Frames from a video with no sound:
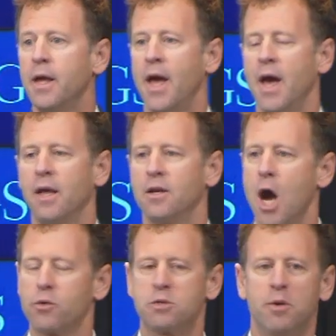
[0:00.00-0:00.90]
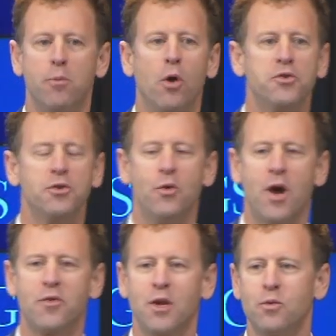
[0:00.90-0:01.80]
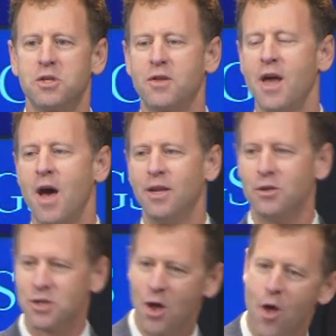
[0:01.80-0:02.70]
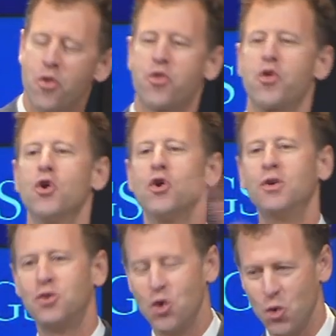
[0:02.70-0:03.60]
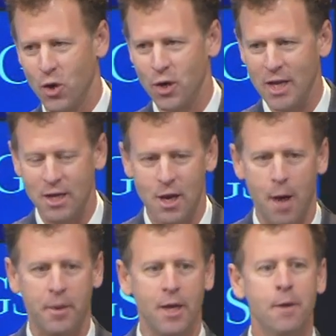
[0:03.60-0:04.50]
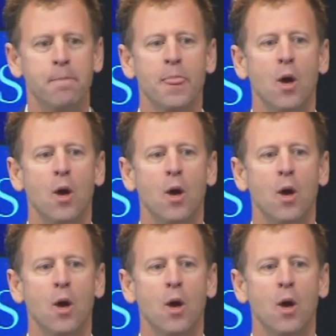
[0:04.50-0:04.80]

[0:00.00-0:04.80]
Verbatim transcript: and Congressman Moulton, who I think was then on his third tour incoming,